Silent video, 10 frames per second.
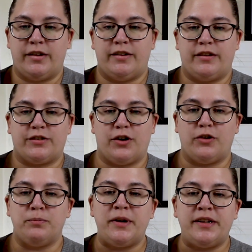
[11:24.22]
It's
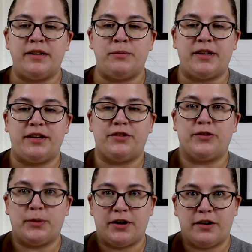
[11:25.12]
called Minnie and Mickey's
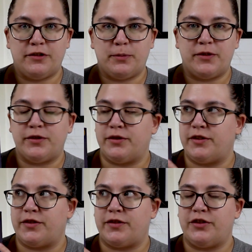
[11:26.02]
Sweethearts puzzle.
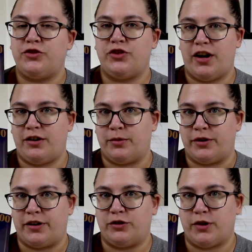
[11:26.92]
This is the
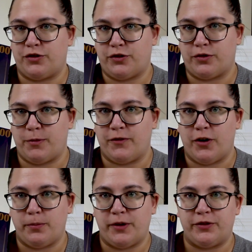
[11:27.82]
January Treasures from the
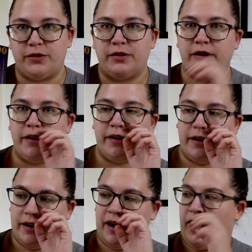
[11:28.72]
Vault puzzle.
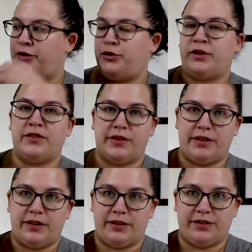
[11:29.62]
As you can
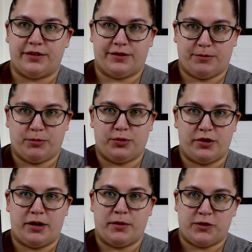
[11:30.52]
see, it's
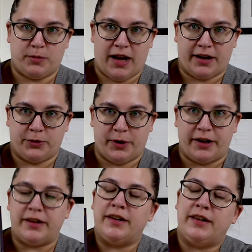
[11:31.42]
pretty much black and
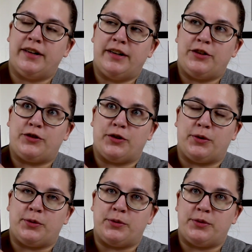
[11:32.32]
white.
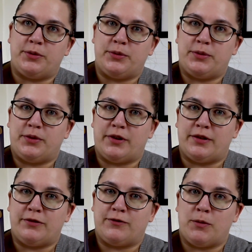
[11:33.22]
So
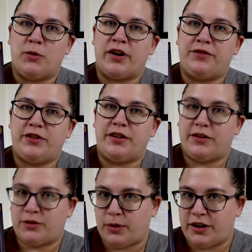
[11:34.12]
from what I've seen,
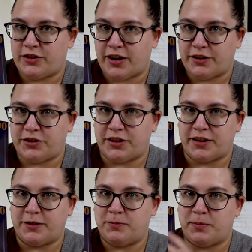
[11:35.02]
it's quite
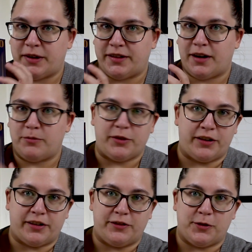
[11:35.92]
challenging, but I'm really
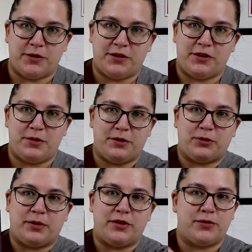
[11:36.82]
looking forward to doing this
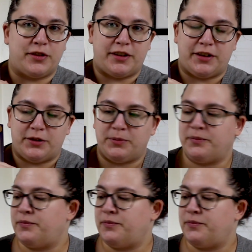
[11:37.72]
one. It's really cute.